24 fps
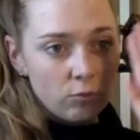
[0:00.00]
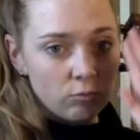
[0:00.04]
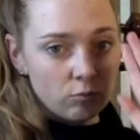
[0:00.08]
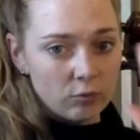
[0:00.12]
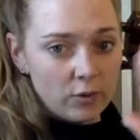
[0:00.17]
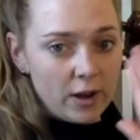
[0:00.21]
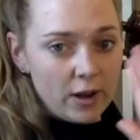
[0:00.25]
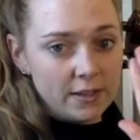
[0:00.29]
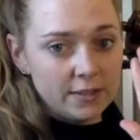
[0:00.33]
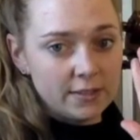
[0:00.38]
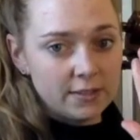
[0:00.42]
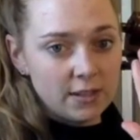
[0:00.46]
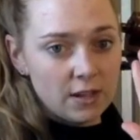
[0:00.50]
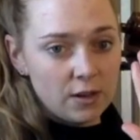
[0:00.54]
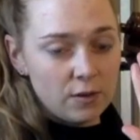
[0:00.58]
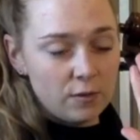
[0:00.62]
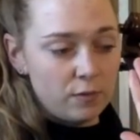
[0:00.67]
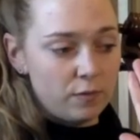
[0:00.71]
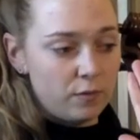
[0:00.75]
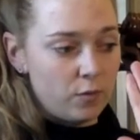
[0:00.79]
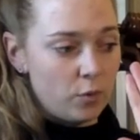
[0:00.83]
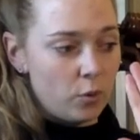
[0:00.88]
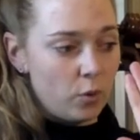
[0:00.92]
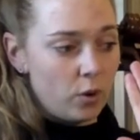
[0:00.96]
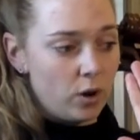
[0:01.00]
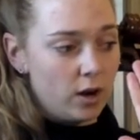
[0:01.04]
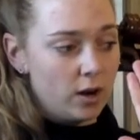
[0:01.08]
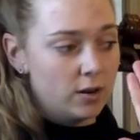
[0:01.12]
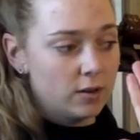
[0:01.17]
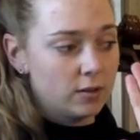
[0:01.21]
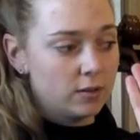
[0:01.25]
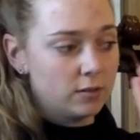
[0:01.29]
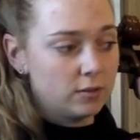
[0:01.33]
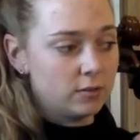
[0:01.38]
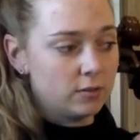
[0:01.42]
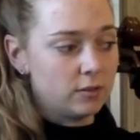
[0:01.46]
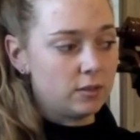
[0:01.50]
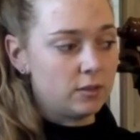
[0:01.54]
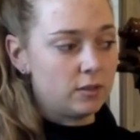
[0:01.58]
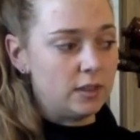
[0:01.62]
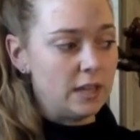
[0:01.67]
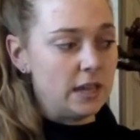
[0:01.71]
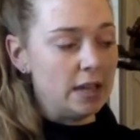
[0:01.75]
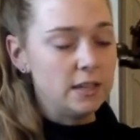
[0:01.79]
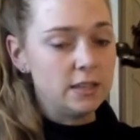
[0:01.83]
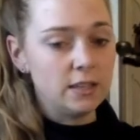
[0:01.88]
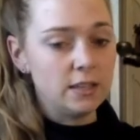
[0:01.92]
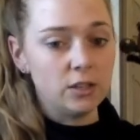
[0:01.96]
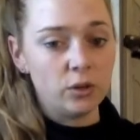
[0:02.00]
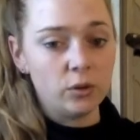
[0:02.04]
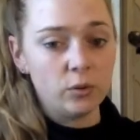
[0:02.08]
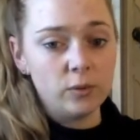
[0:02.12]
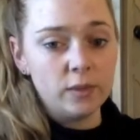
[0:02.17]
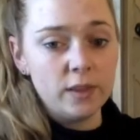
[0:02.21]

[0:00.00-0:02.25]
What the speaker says: Rest on 4. Thank you.